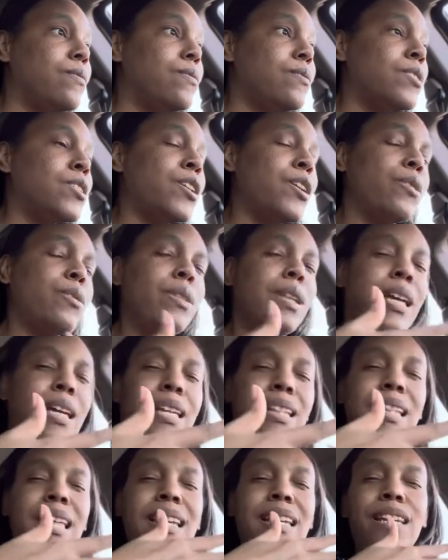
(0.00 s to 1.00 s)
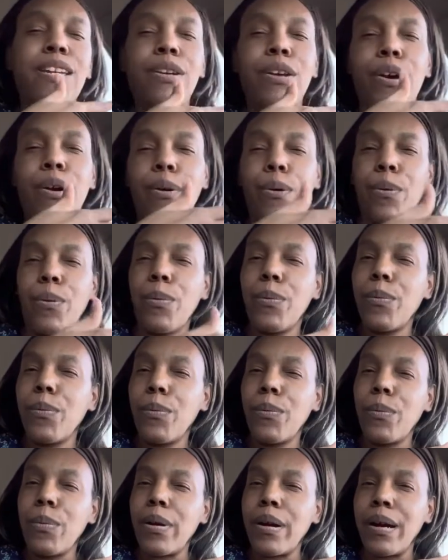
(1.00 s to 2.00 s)
you know, like letting you know
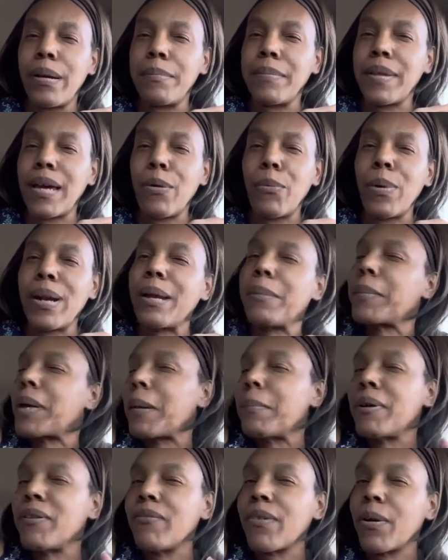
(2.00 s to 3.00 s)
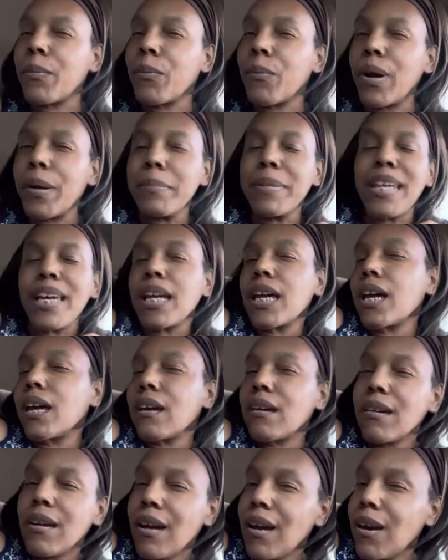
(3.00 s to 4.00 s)
where I'm, what I'm coming from, where I'm thinking,
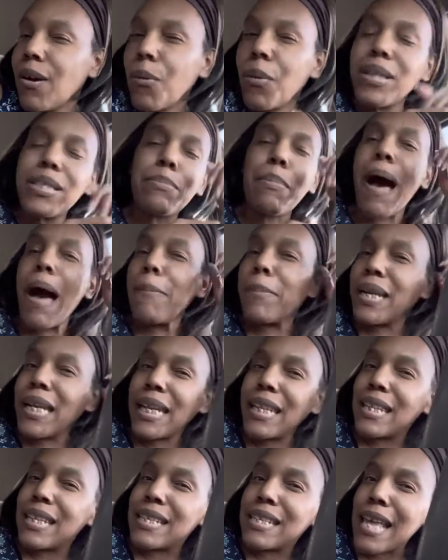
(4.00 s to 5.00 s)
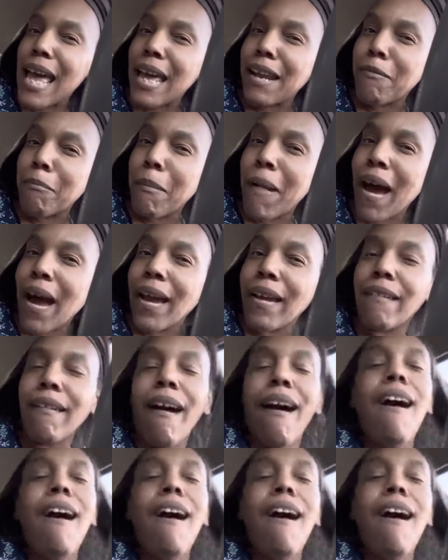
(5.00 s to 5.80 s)
what's popping in this head of mine.